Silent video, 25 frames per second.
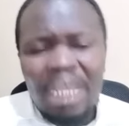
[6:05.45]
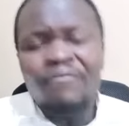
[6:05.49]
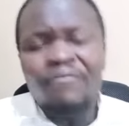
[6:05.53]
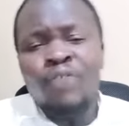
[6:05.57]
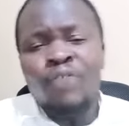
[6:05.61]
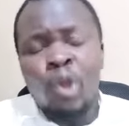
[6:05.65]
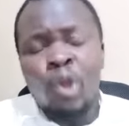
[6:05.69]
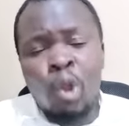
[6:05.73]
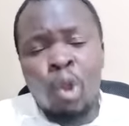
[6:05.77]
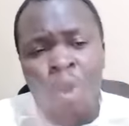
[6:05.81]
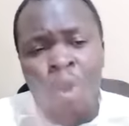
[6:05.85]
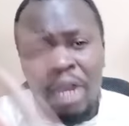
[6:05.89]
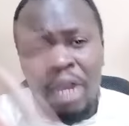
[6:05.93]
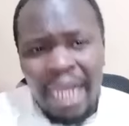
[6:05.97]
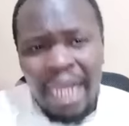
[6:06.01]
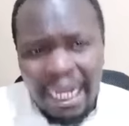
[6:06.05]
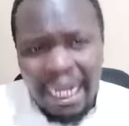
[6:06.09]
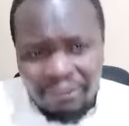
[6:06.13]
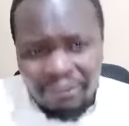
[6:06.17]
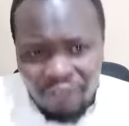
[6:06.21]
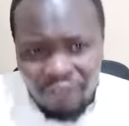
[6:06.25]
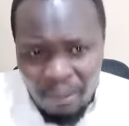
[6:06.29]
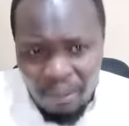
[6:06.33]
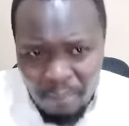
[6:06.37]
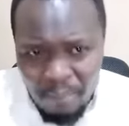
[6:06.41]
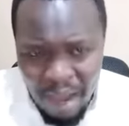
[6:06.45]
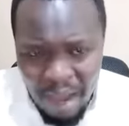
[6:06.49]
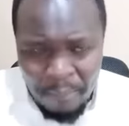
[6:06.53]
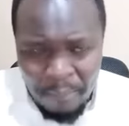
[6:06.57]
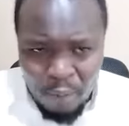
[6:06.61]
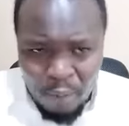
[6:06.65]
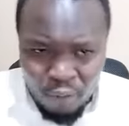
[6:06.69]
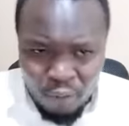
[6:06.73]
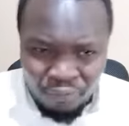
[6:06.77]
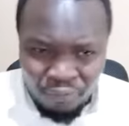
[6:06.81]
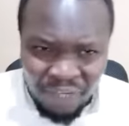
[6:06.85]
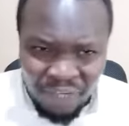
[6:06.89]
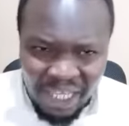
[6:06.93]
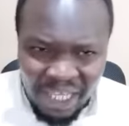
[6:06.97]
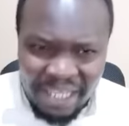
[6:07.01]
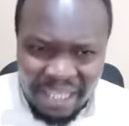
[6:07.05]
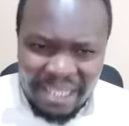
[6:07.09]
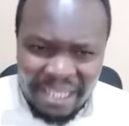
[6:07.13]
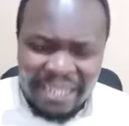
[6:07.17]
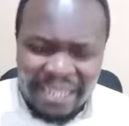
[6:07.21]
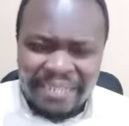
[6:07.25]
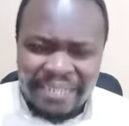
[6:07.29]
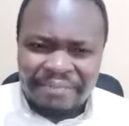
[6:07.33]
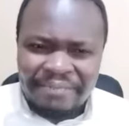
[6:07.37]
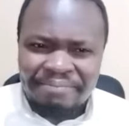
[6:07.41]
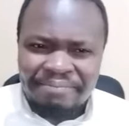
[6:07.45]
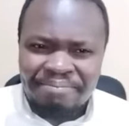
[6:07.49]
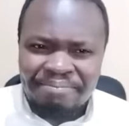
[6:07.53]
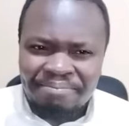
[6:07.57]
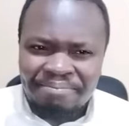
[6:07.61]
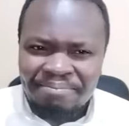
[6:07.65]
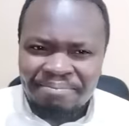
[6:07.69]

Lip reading: if you look at the map of Kenya,